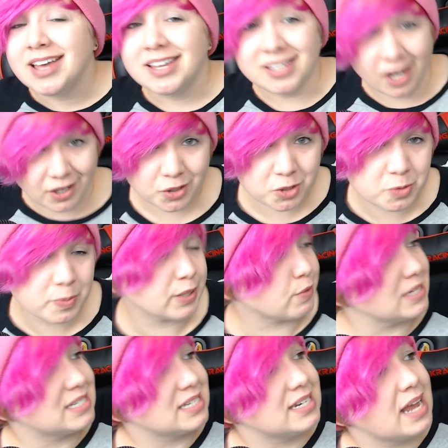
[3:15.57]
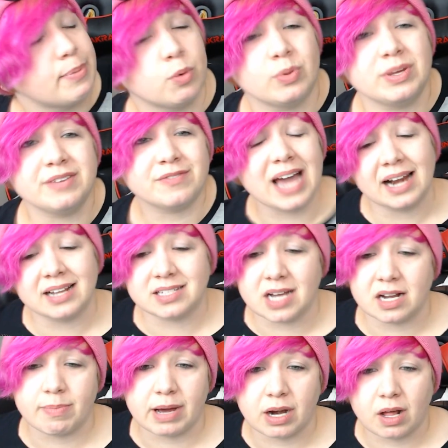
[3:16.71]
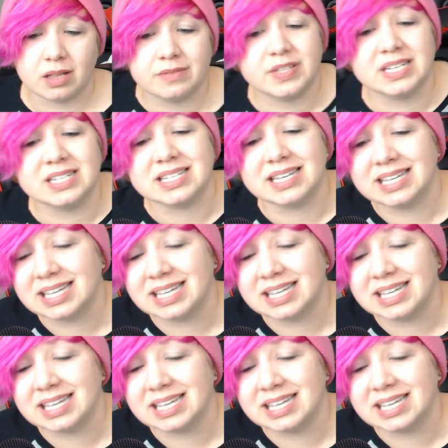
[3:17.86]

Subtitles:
y'all know it's been a crazy day, but we've got to talk about all of this.